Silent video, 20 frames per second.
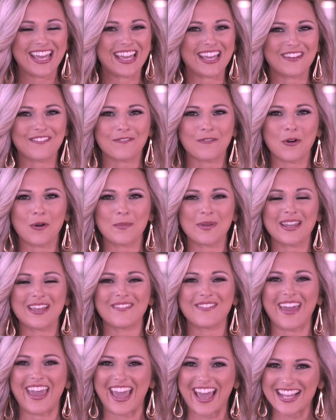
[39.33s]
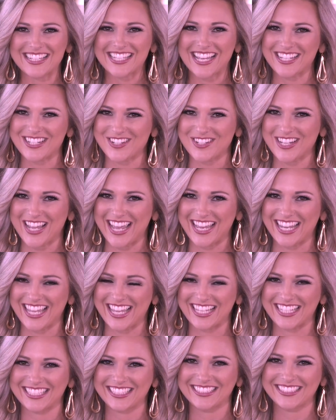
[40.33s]
informative, and
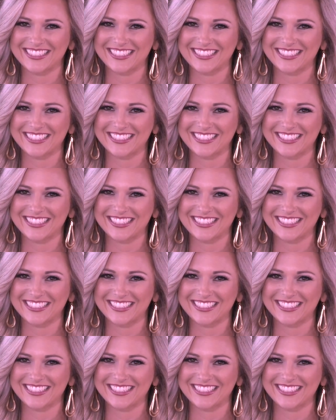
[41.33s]
entertaining.